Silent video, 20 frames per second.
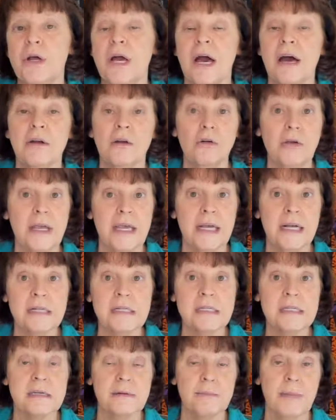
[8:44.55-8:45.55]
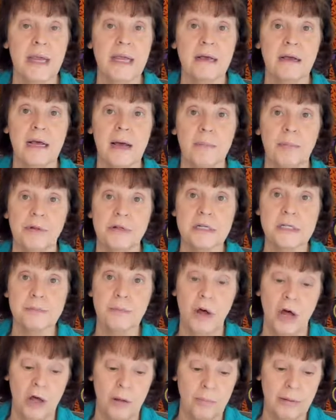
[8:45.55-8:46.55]
cuddle kits to make a couple of
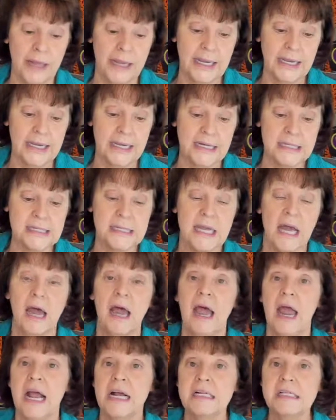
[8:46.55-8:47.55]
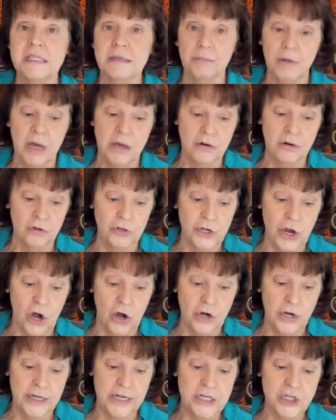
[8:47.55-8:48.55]
small blankets and some cuddle
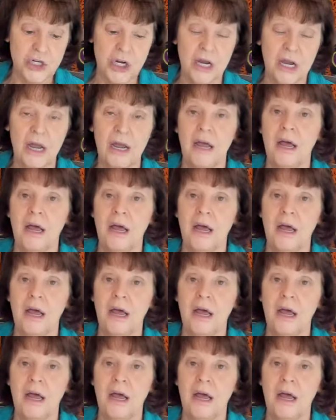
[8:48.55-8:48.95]
yardage.